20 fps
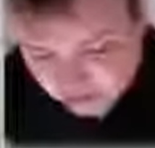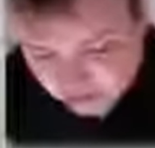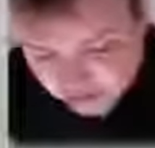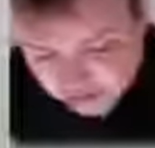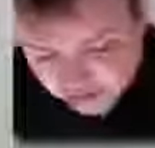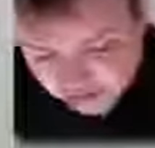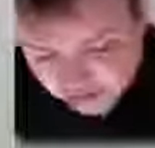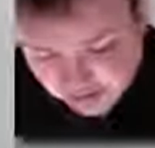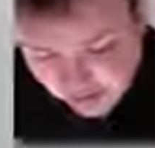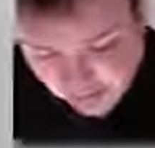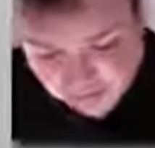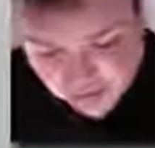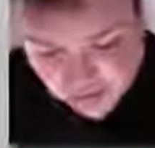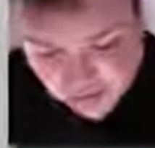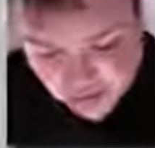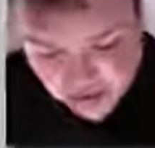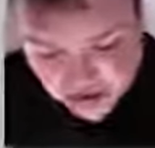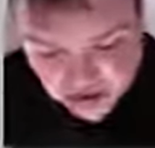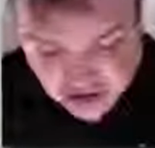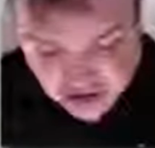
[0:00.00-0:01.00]
the most.
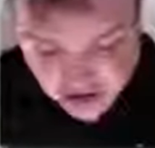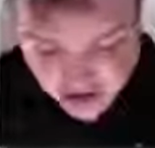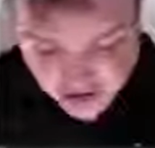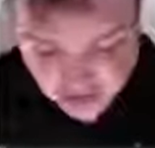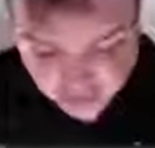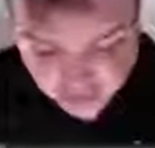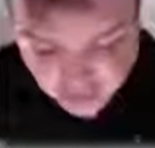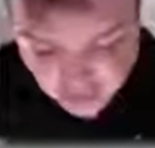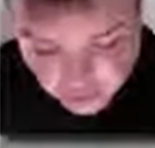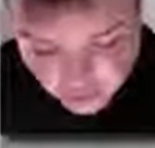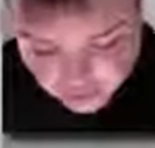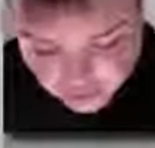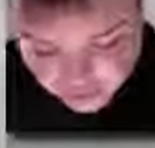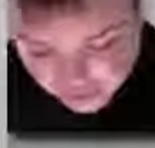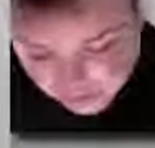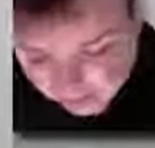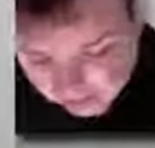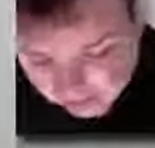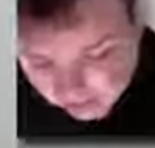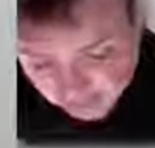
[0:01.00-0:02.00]
Definitely check out the
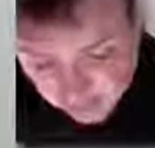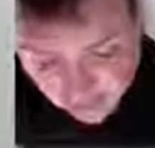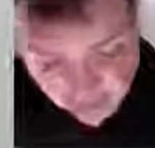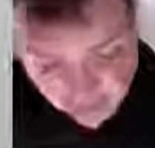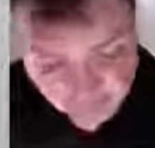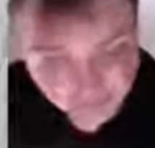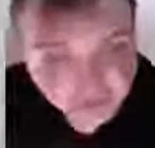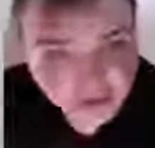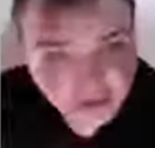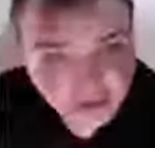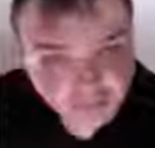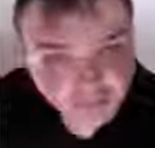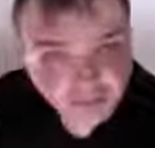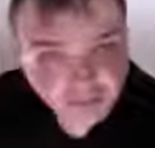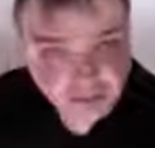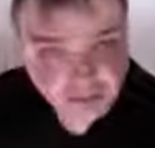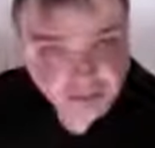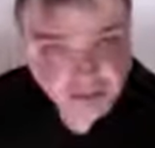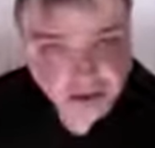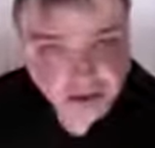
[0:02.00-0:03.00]
news apps if
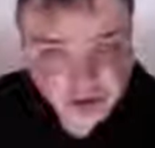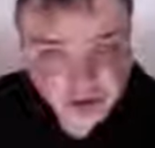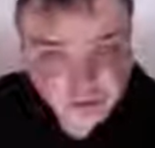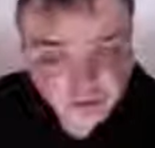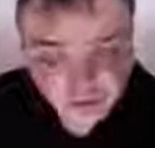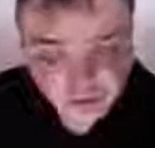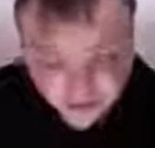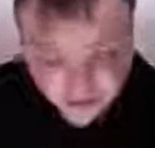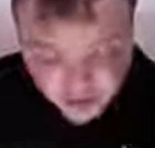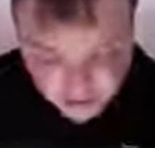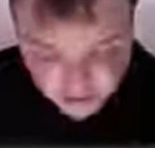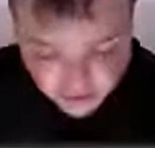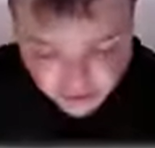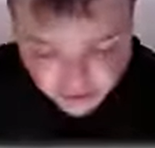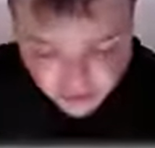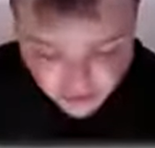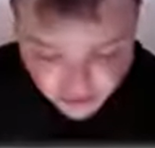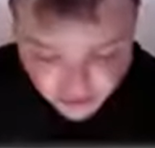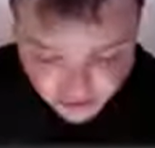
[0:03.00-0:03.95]
you're looking for tech